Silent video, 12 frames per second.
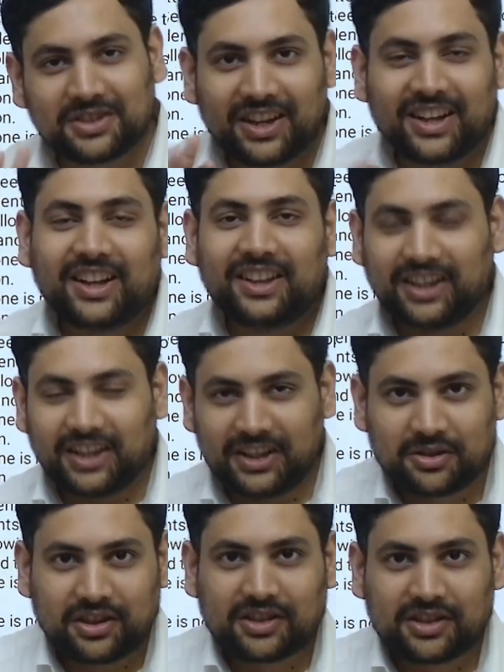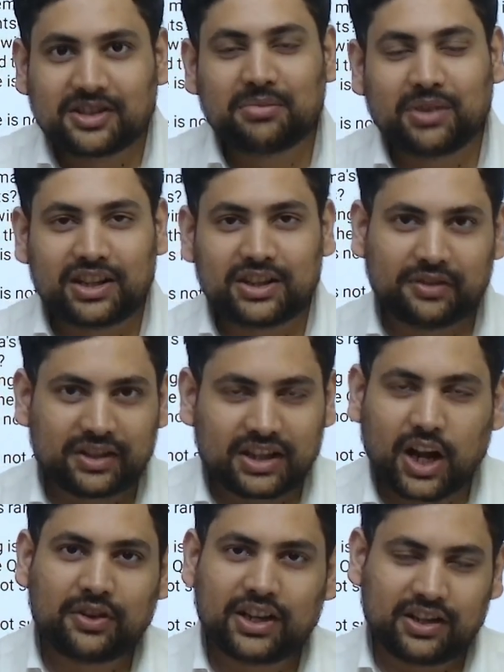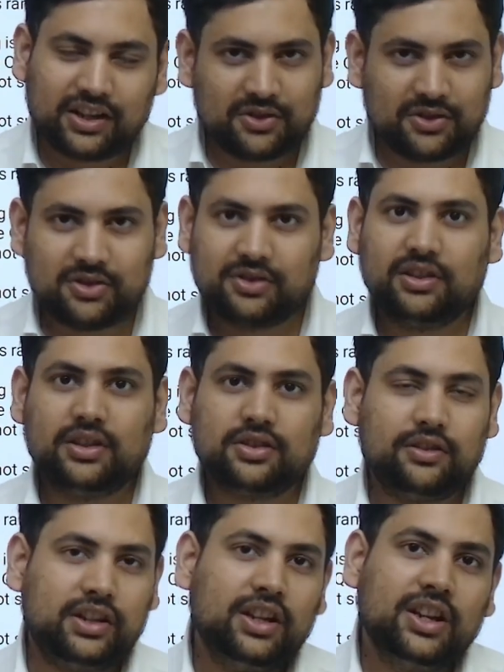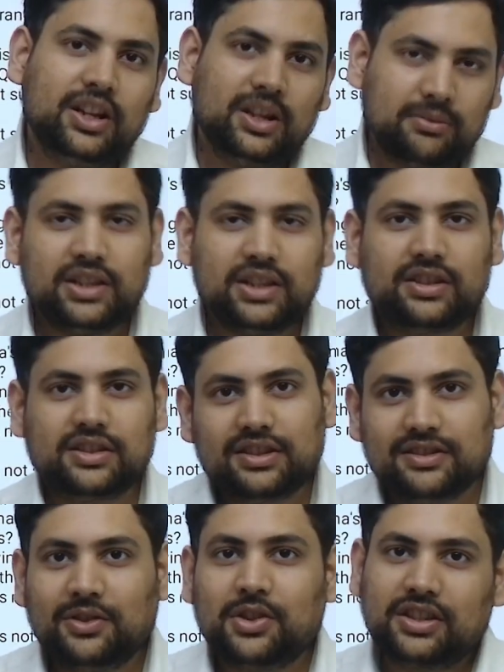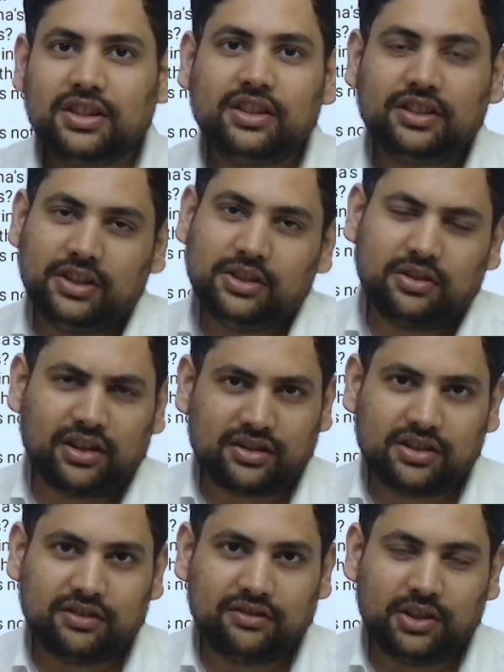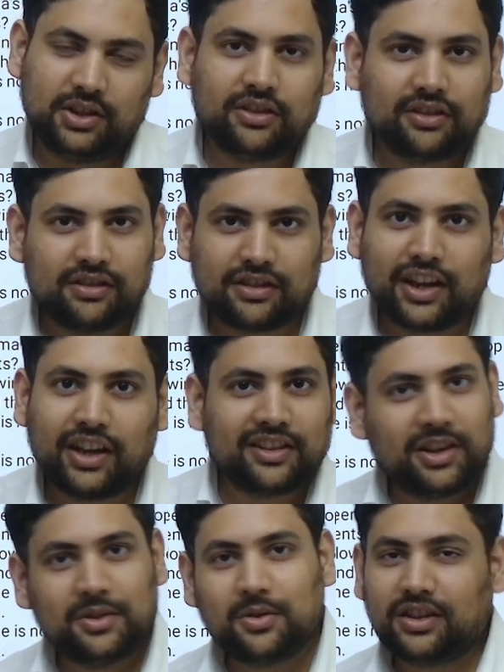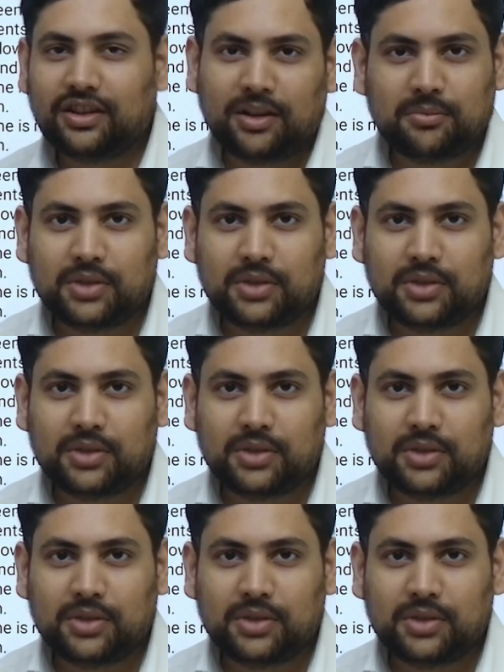the introduction part of it, how we usually solve it, please watch the introduction video. Okay, then you can come here.